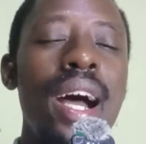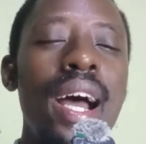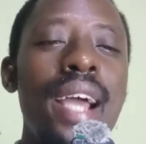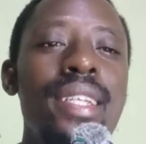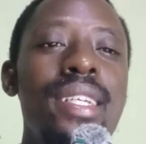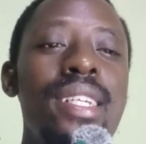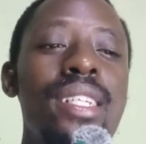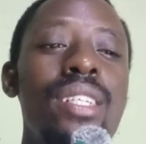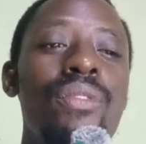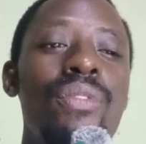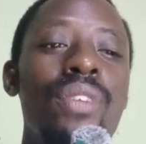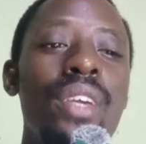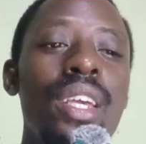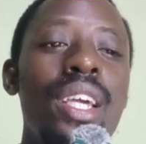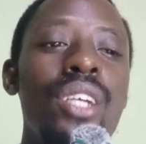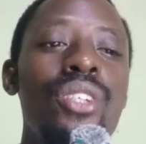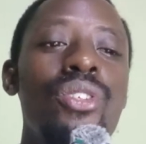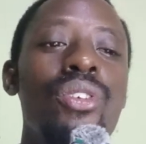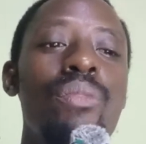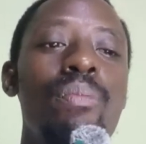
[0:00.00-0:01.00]

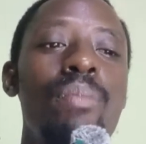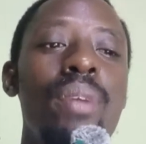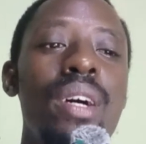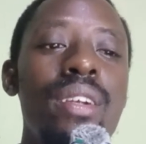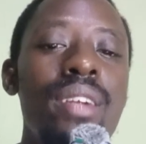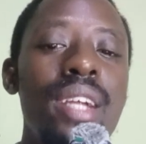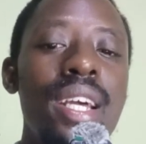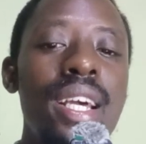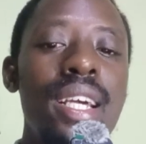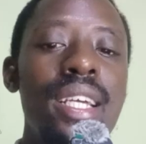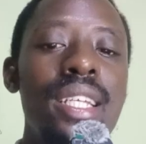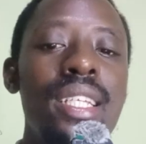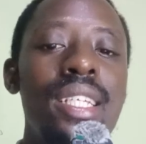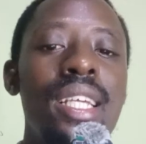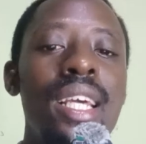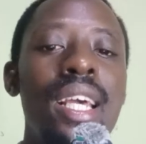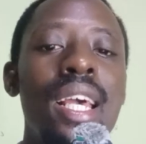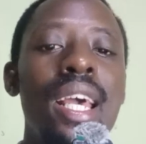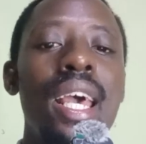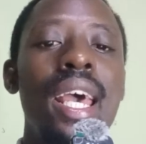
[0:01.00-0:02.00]
identification parade,
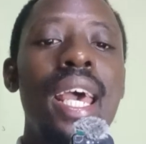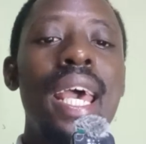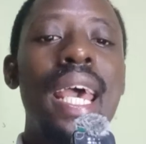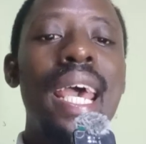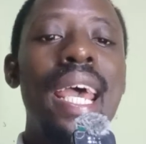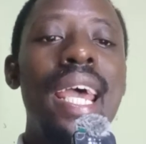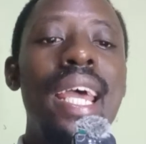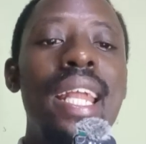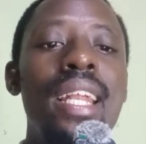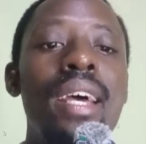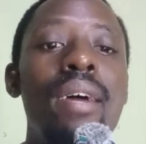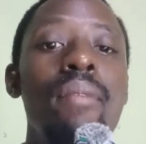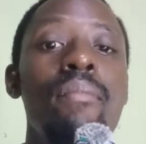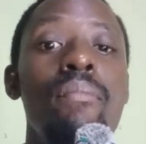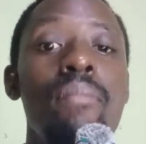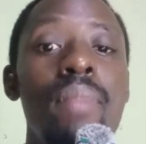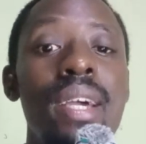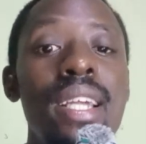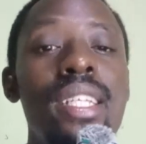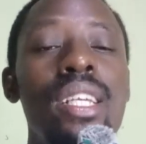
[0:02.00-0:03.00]
and
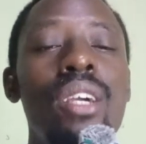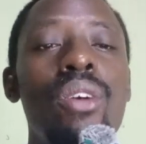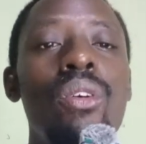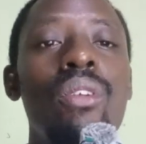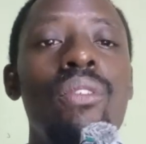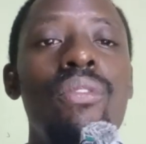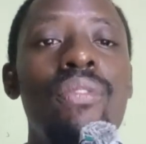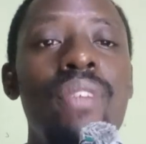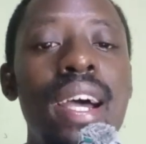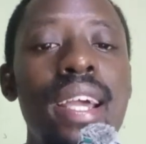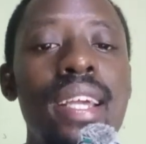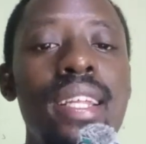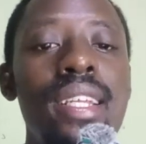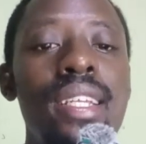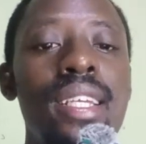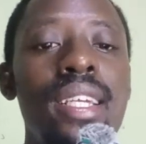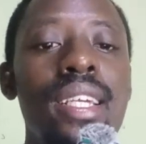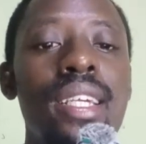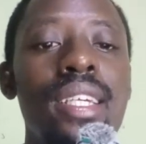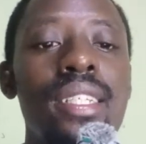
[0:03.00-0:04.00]
medical
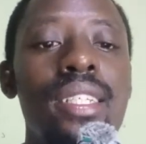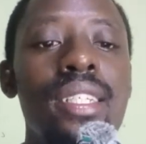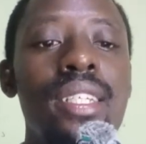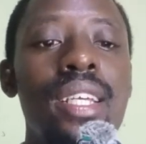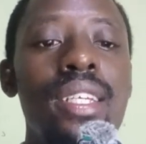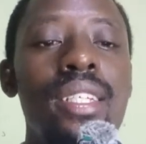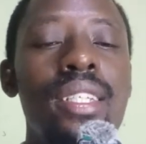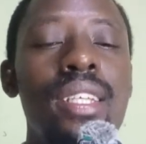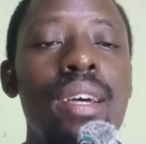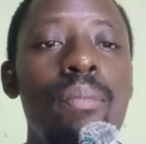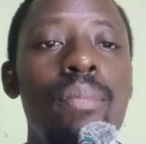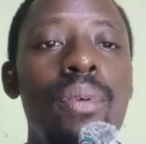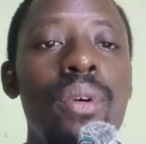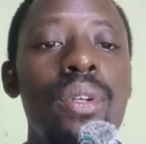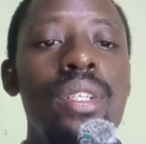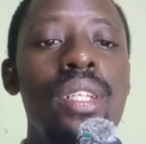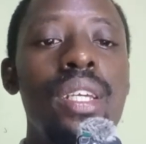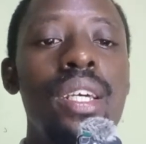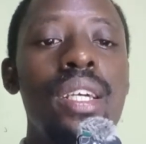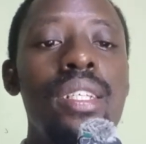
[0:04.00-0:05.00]
findings
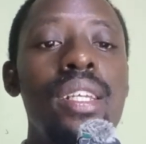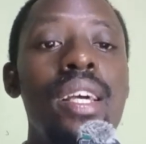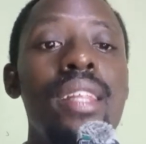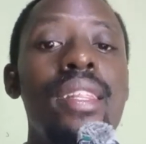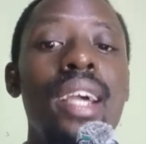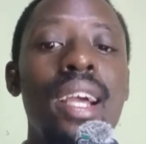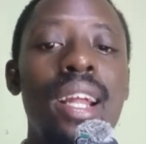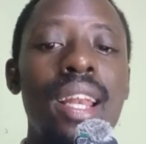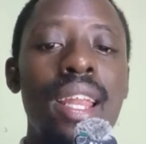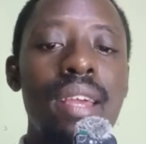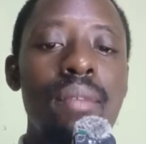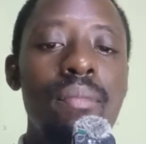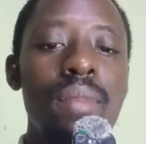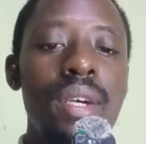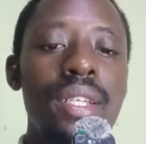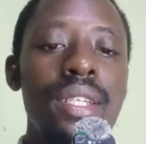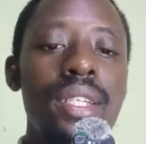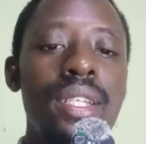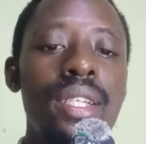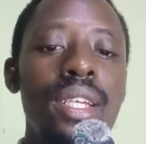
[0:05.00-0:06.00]
supported the
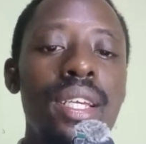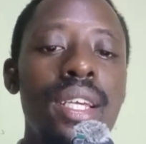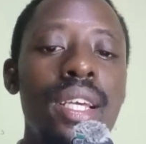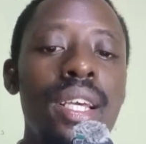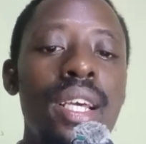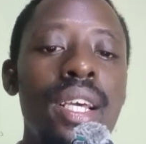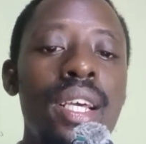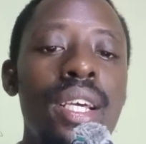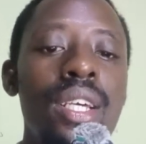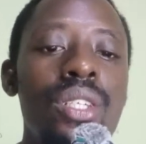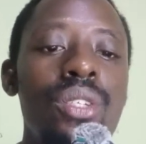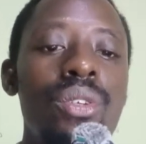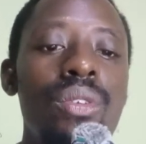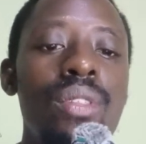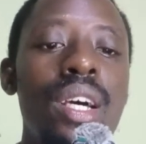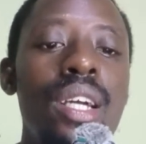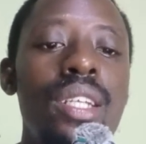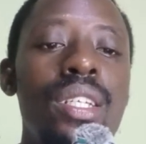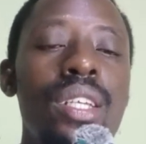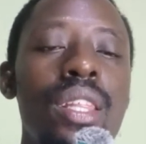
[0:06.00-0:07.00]
claimant, so
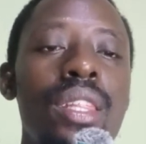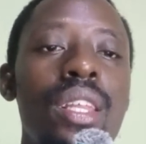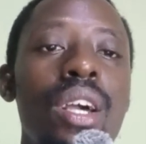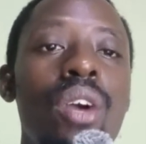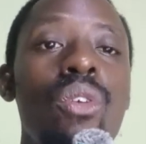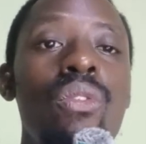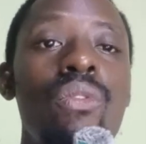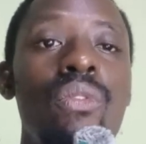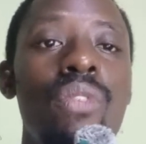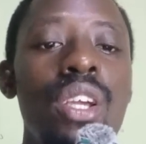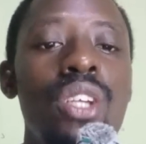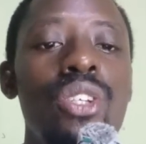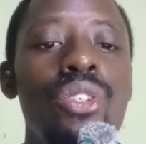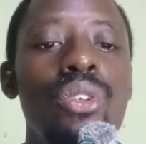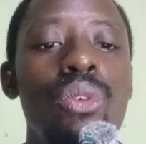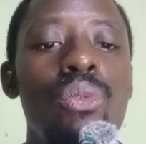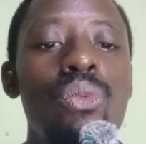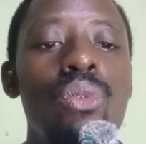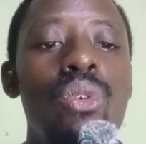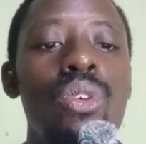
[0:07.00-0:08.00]
that the
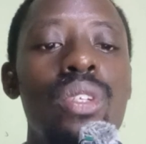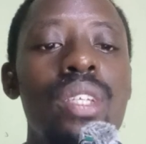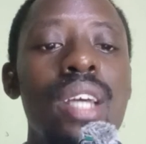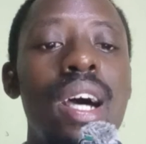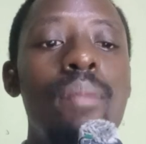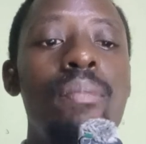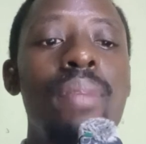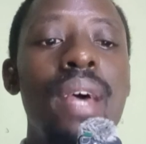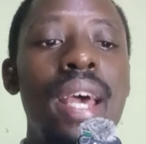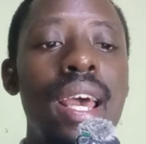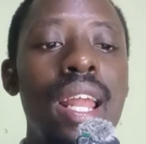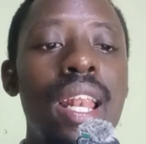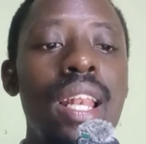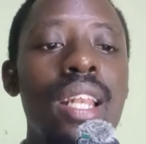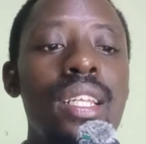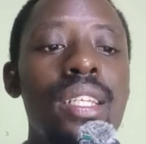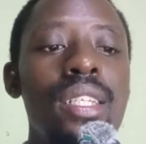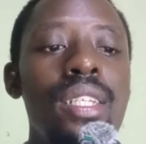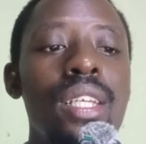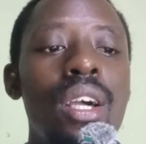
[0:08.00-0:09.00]
conviction was
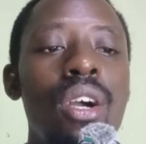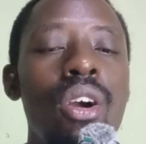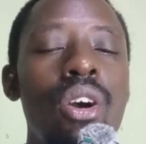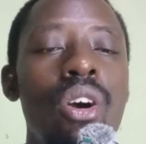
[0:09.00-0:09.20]
upheld